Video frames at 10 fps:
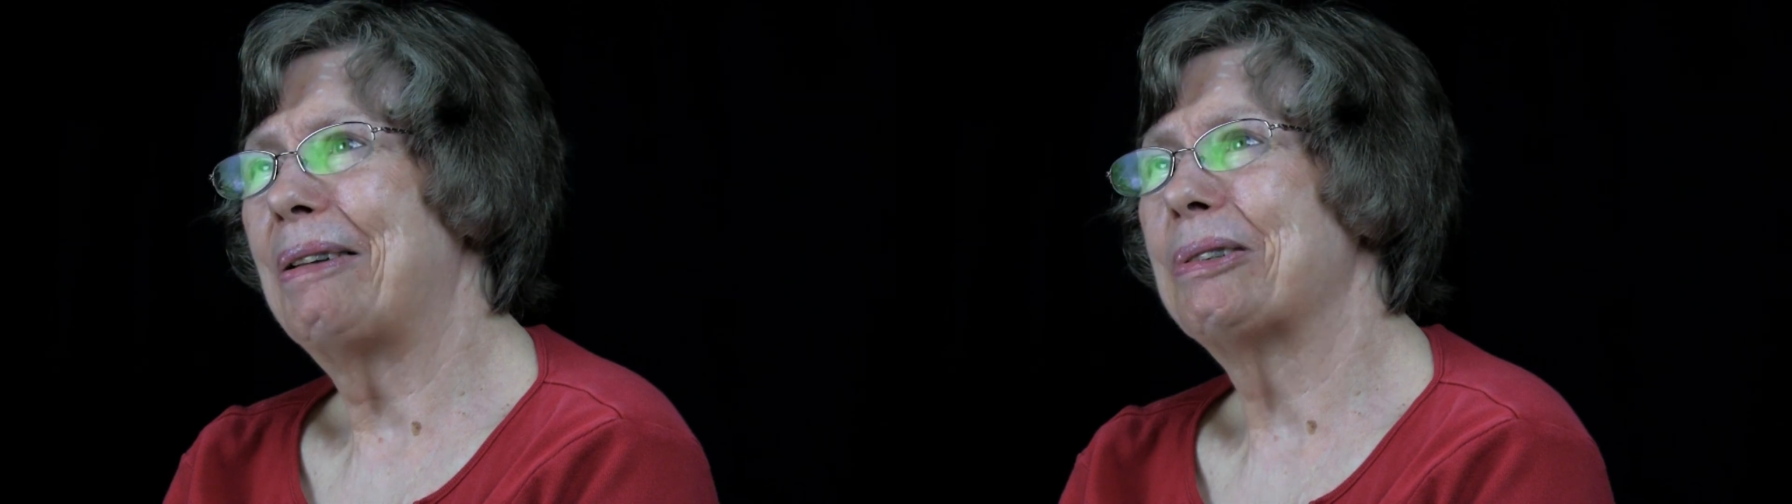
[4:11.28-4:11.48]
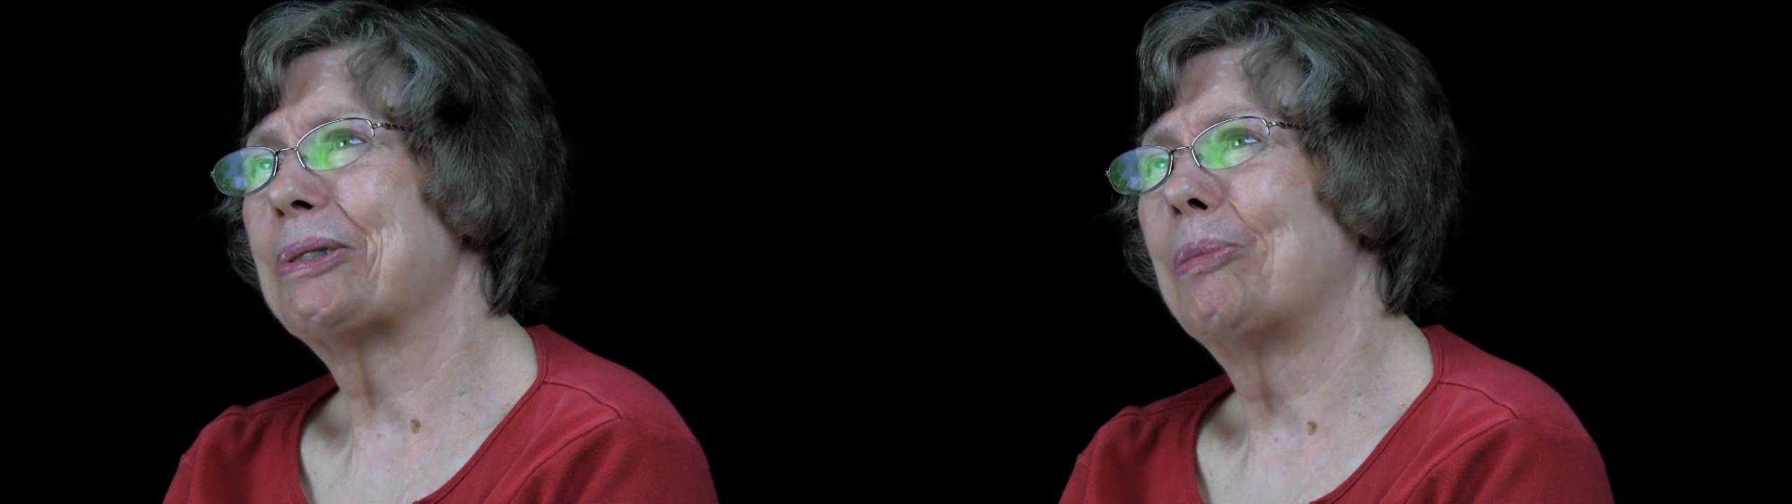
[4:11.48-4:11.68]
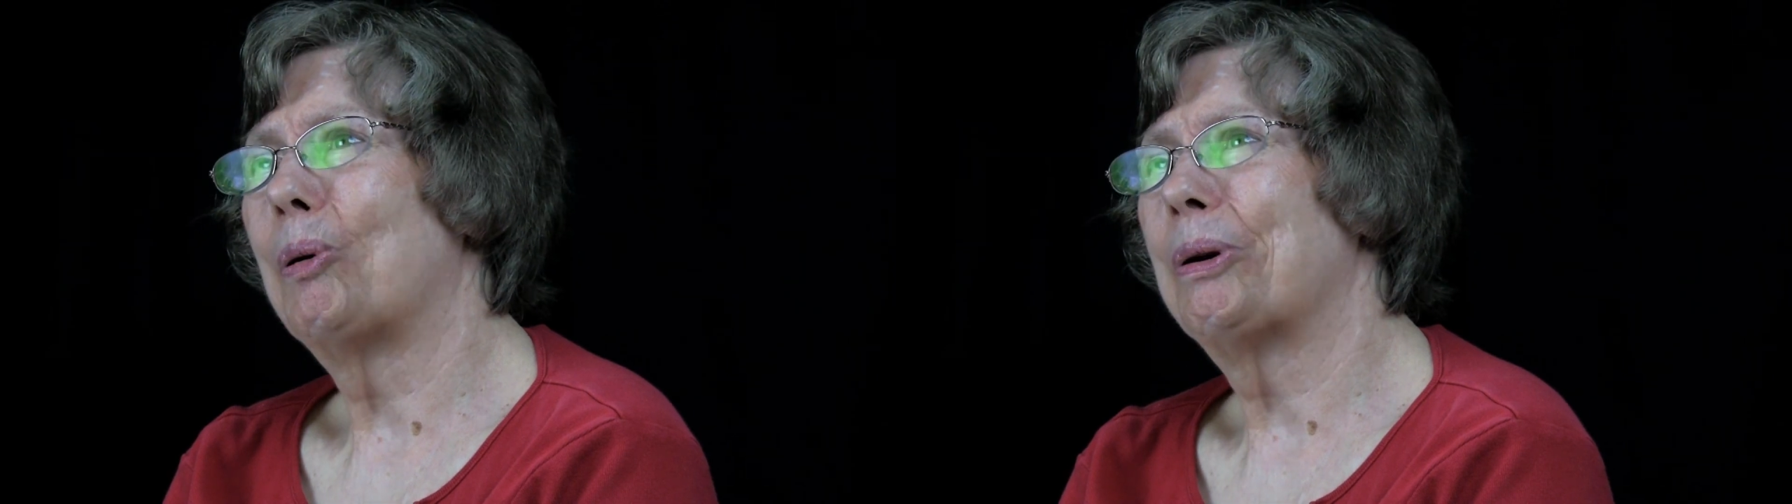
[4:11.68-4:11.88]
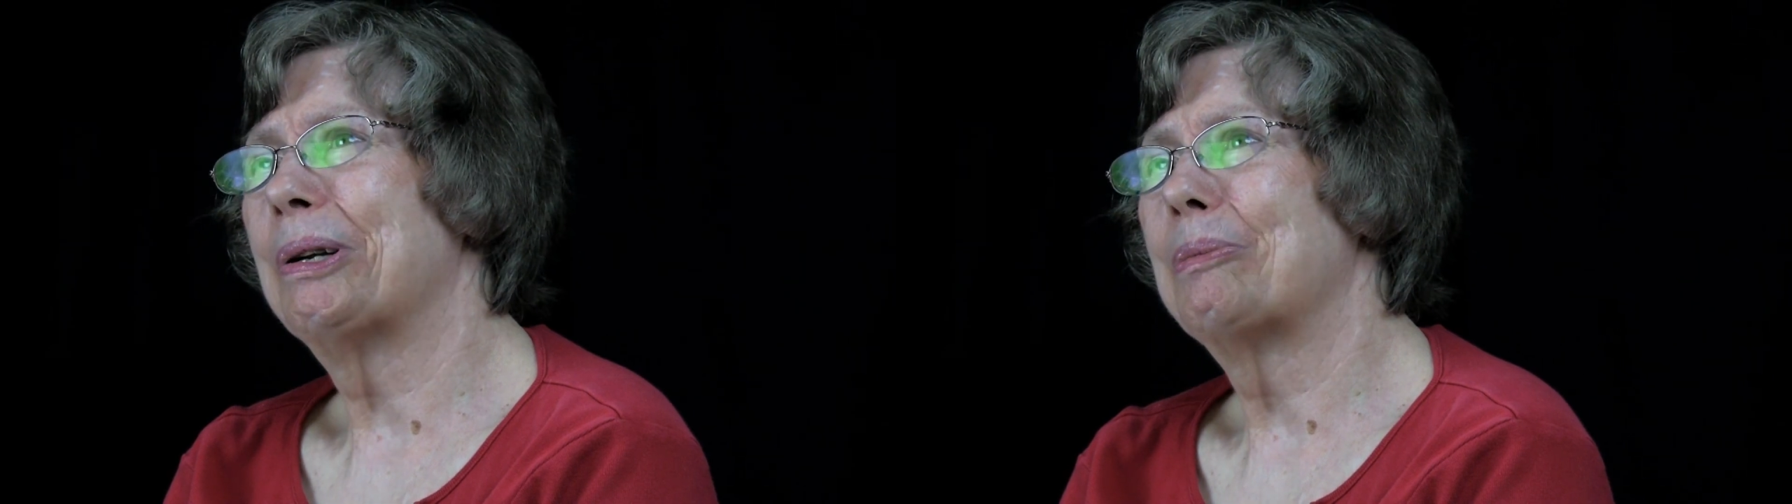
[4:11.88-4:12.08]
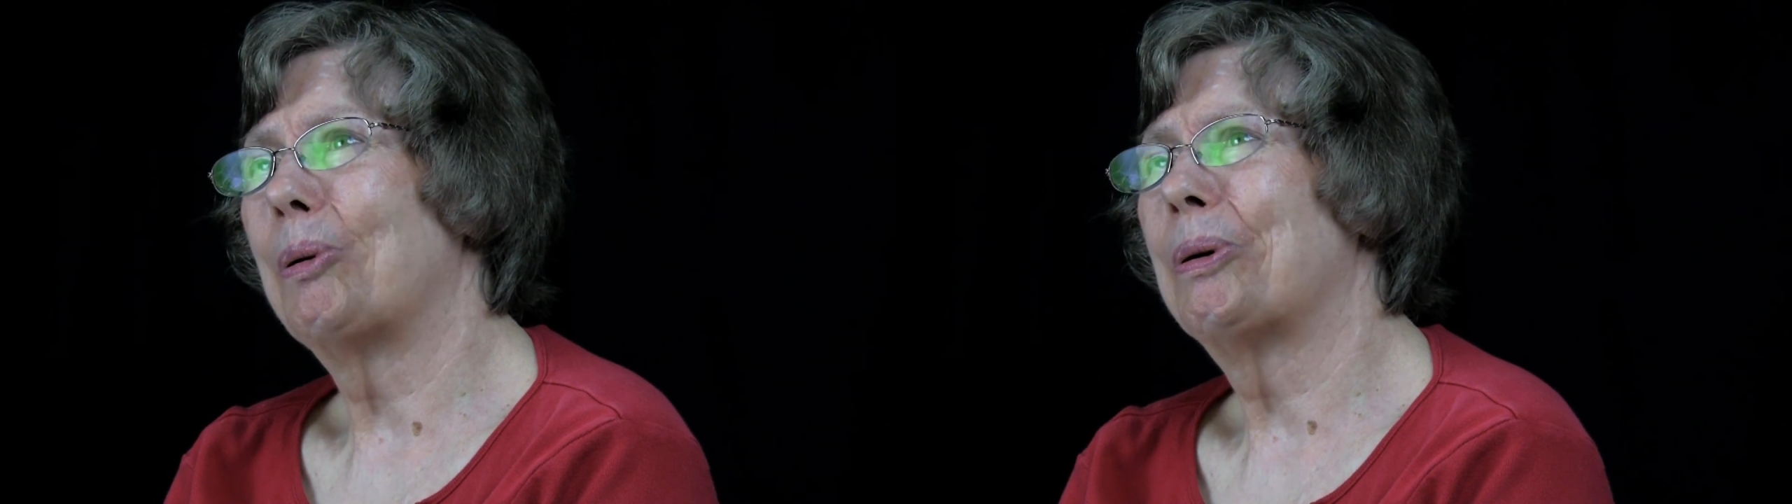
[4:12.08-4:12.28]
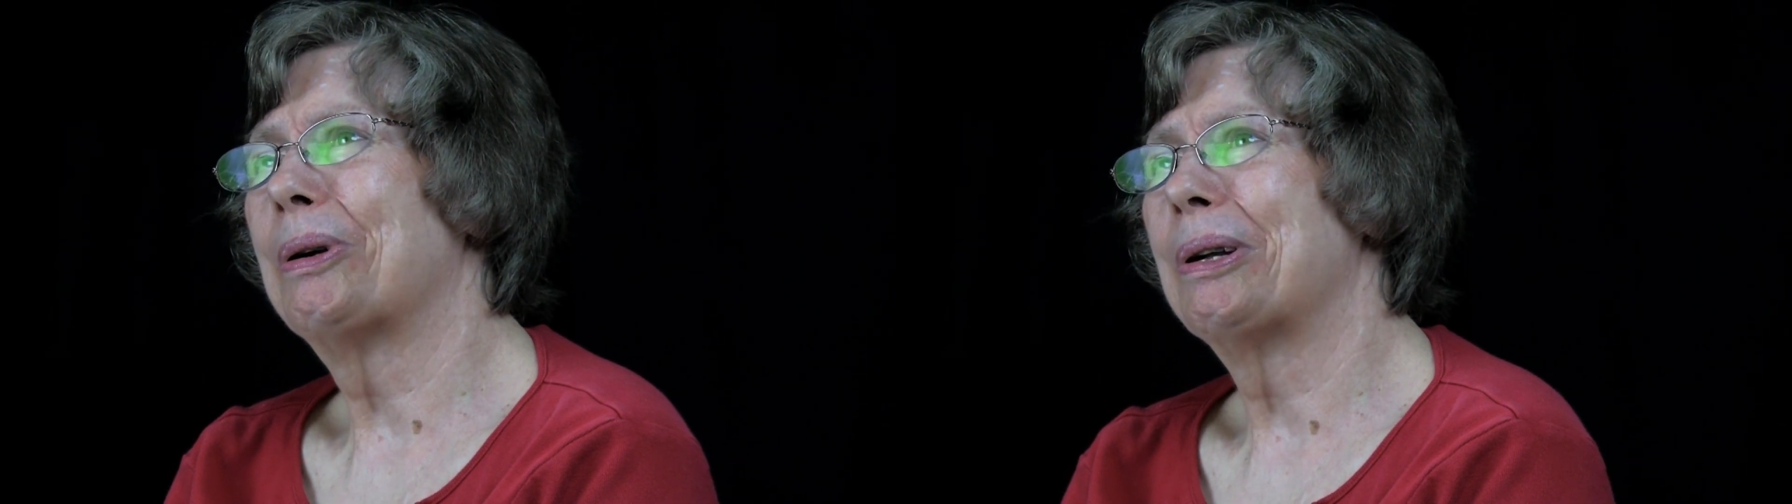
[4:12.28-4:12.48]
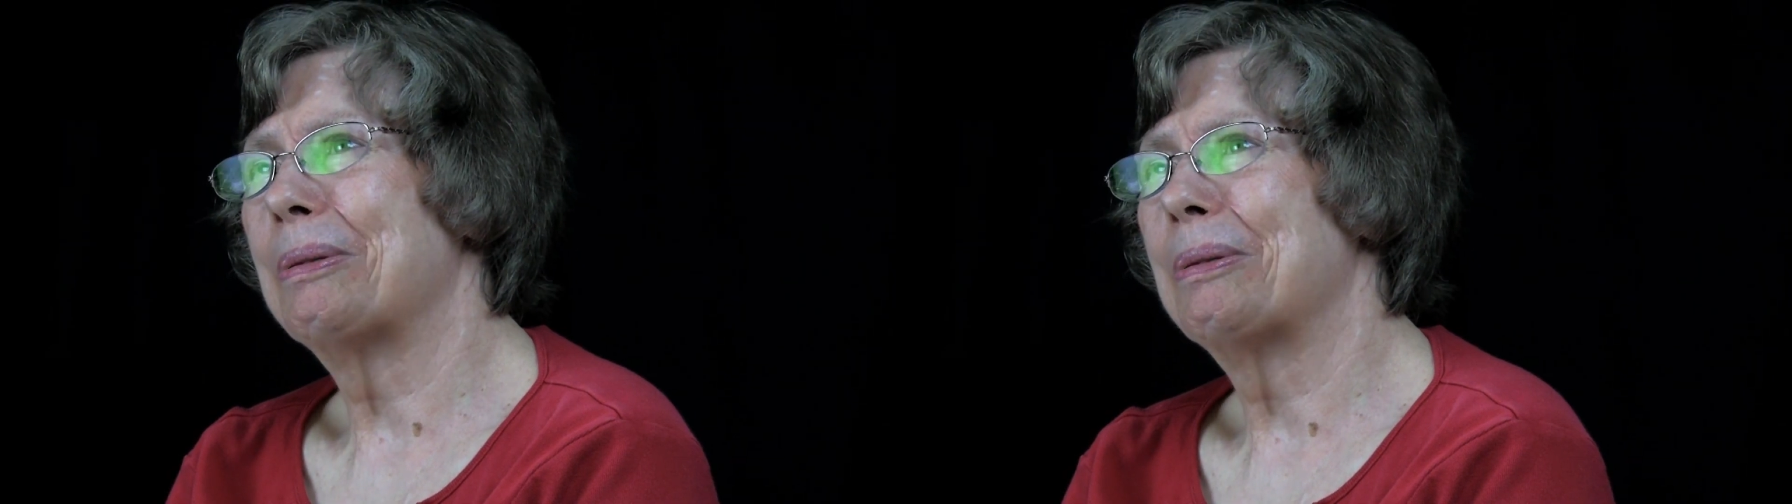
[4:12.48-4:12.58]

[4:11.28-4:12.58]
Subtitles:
gave us more and more